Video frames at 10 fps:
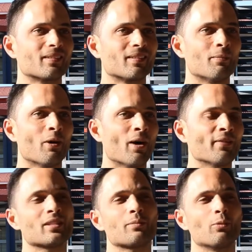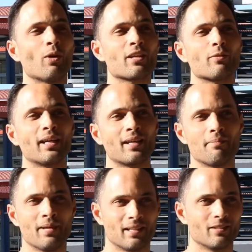And my wife says to me, why do you wake up,
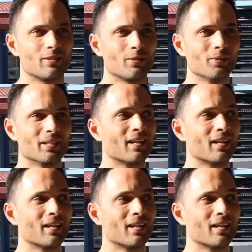Marlon, to do it?